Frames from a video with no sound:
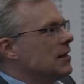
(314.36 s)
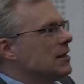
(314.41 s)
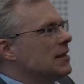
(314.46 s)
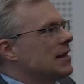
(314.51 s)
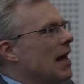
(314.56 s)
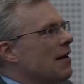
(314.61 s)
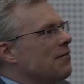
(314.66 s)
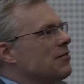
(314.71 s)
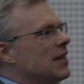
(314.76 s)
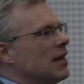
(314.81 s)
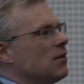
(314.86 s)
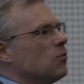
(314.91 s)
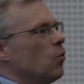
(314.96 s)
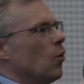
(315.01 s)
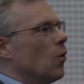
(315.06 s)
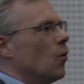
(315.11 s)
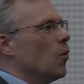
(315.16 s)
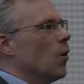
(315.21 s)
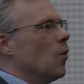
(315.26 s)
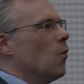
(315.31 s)
her staff said,
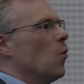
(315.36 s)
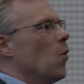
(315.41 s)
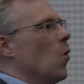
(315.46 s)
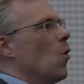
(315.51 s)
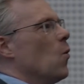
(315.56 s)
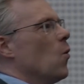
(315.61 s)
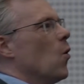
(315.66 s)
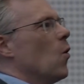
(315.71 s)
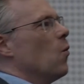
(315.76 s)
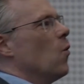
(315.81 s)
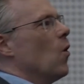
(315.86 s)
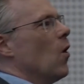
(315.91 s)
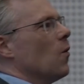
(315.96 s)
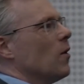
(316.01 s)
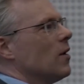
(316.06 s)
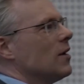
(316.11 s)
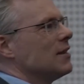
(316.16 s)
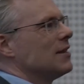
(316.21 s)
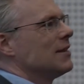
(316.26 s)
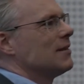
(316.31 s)
whoa, whoa, whoa, whoa, whoa,
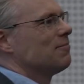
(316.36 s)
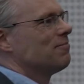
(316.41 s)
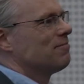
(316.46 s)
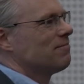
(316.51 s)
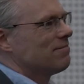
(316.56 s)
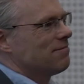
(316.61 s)
because,